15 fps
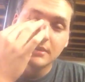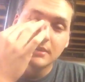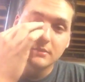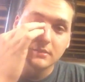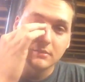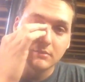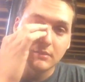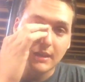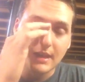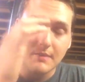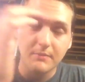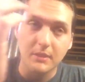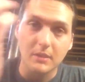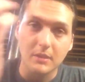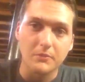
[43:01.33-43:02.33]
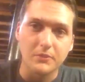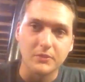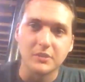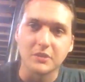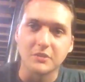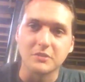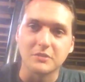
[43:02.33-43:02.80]
So I'd have to go with
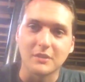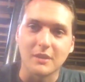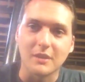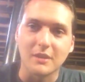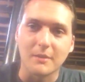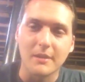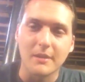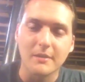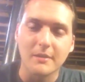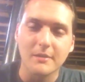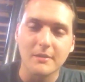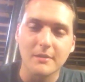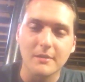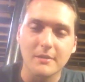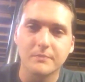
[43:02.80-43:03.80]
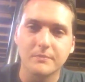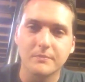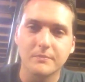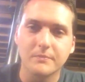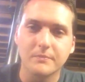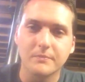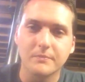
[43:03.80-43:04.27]
the 60s Camaro,
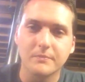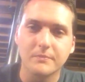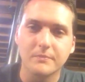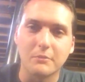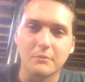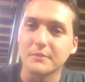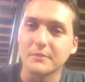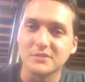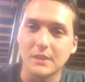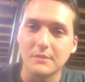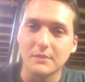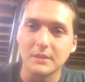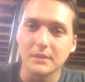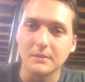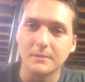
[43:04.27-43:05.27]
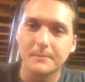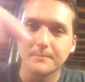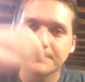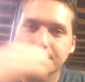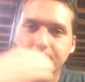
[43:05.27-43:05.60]
but I would rather have a 70.